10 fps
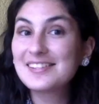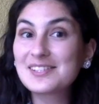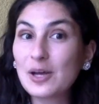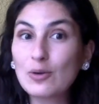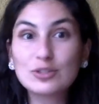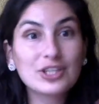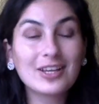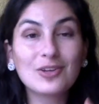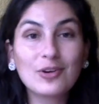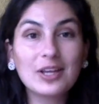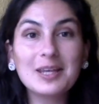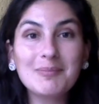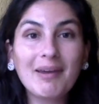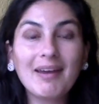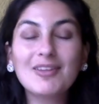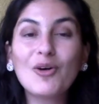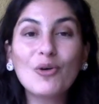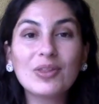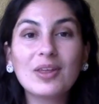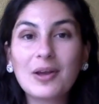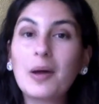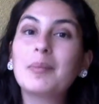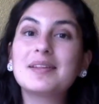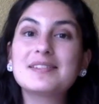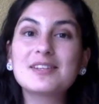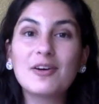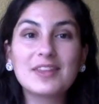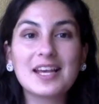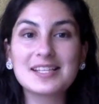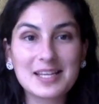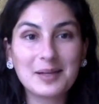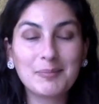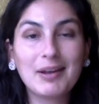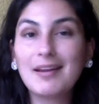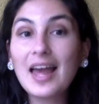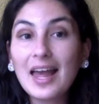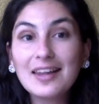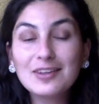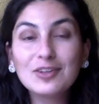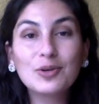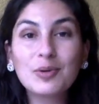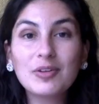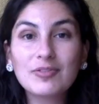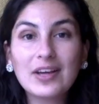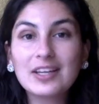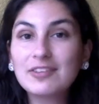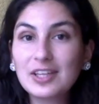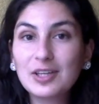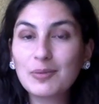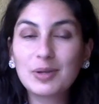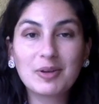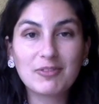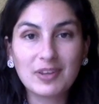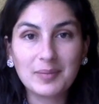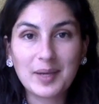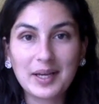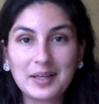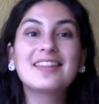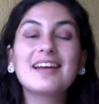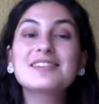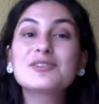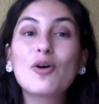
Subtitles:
So check your email or the comments of the assignment and you will find a video with my feedback. That's